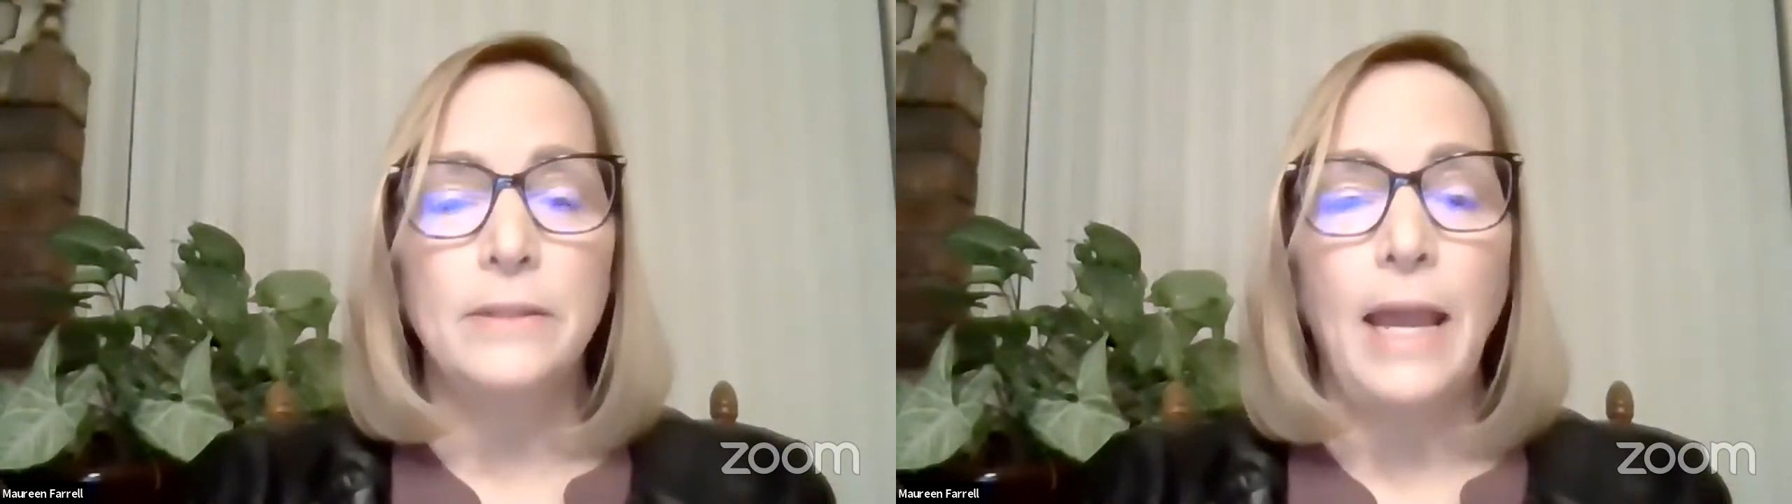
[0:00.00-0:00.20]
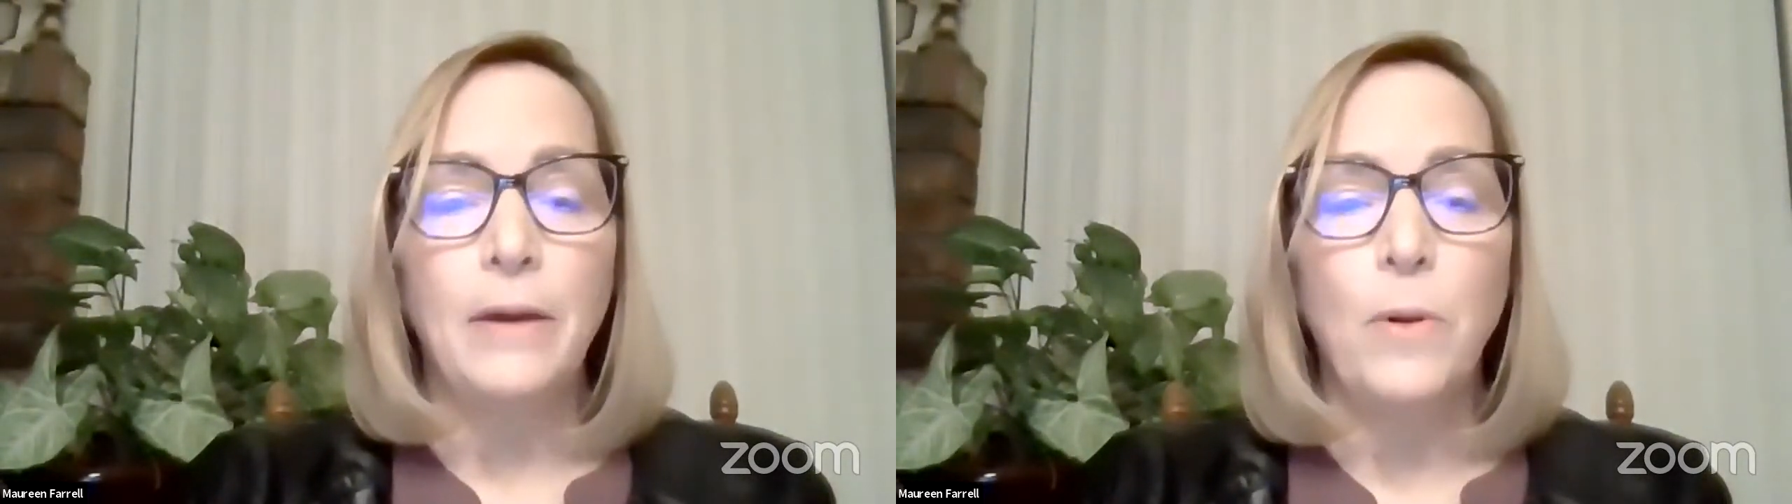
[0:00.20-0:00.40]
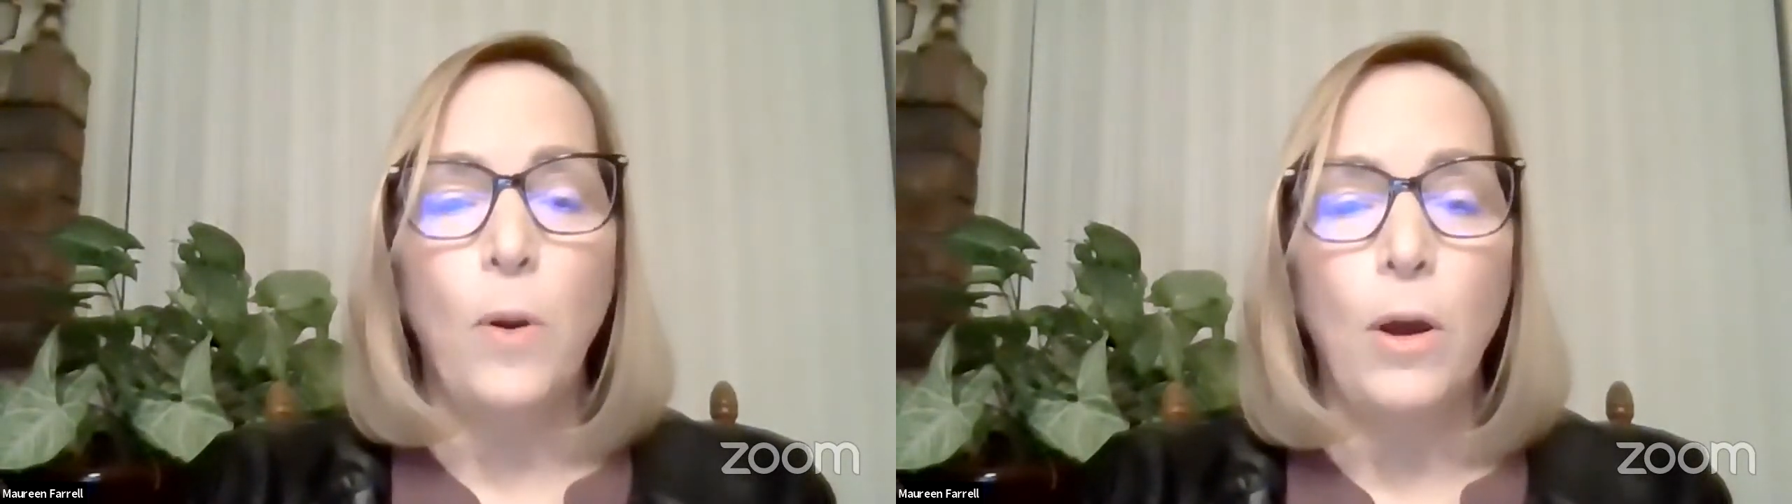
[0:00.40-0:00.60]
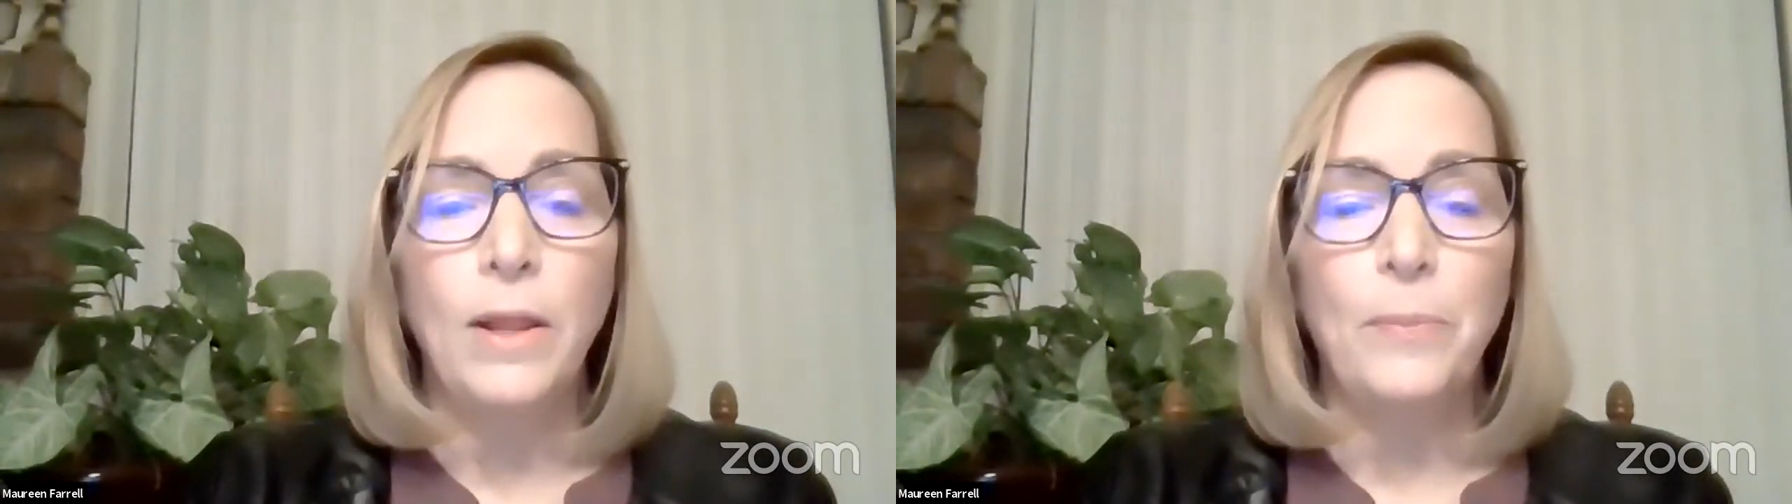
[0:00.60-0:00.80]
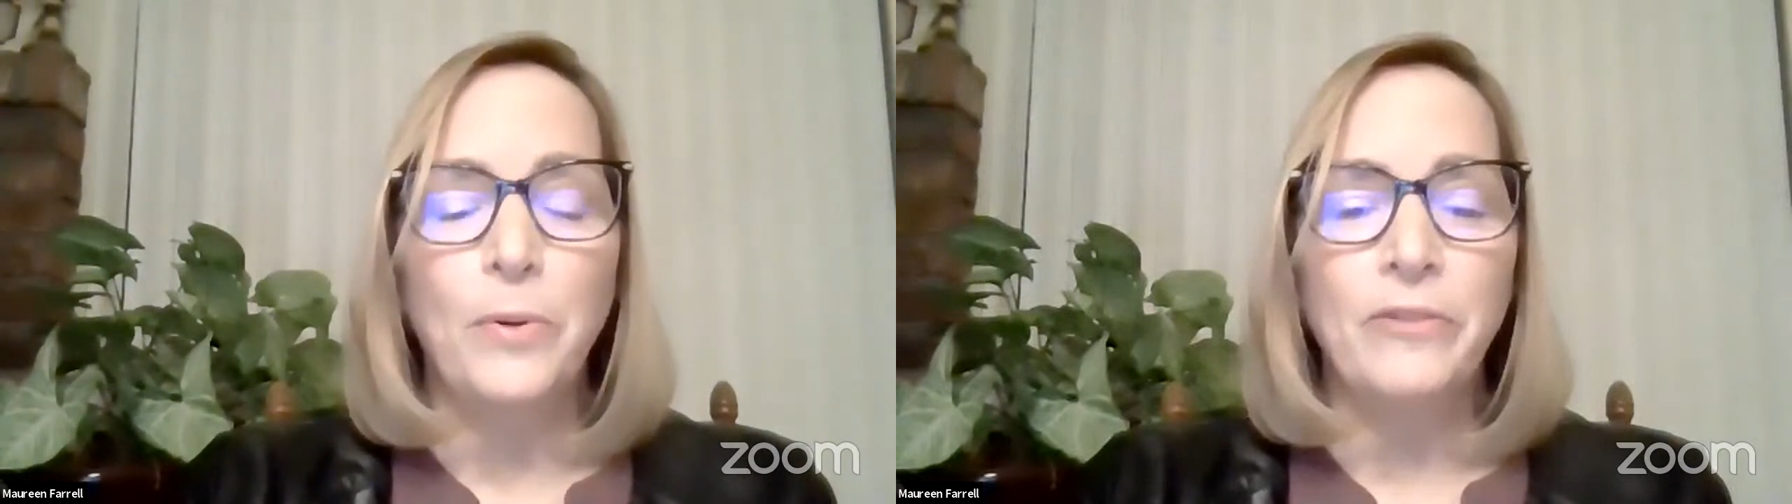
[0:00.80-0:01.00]
town
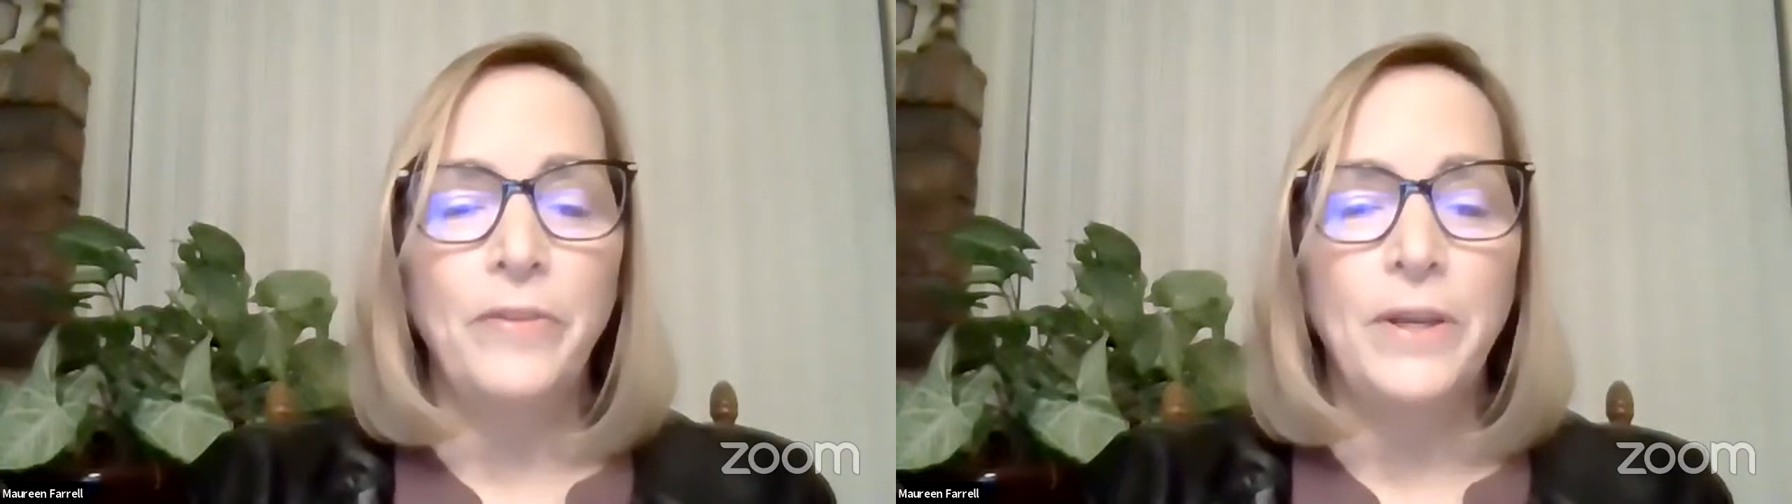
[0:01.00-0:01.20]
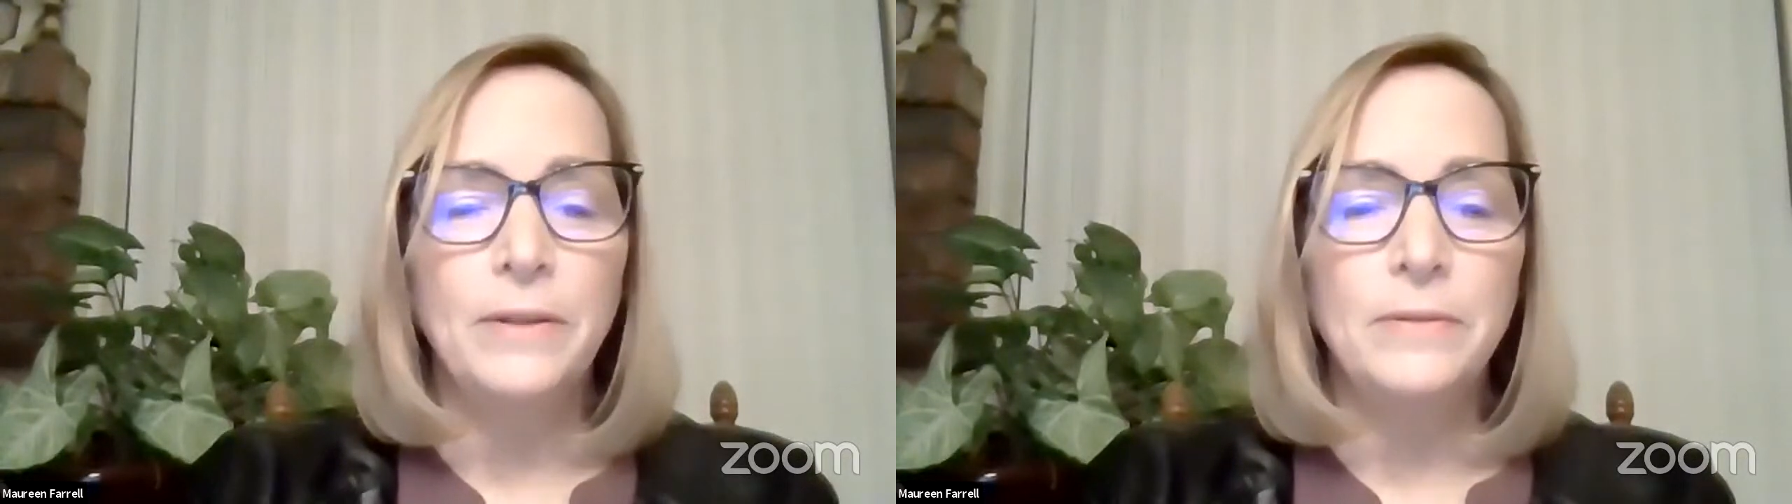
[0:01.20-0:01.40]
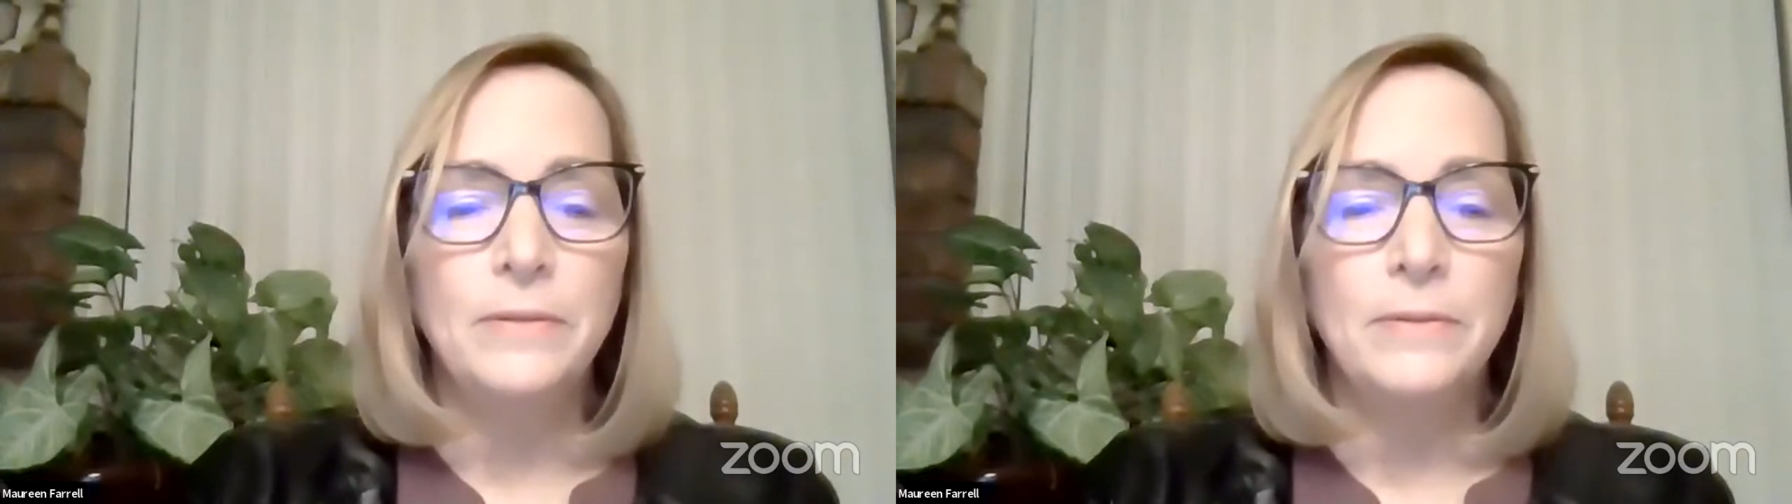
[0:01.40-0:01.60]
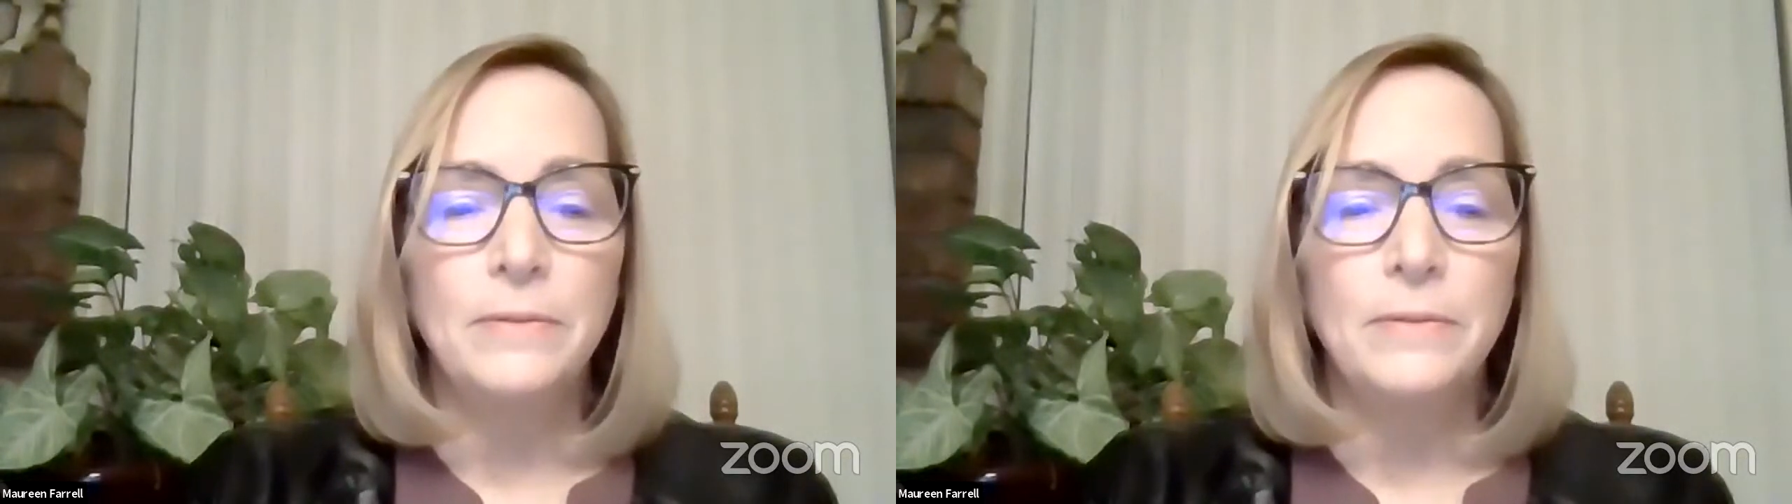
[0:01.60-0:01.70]
hall at Brookfield,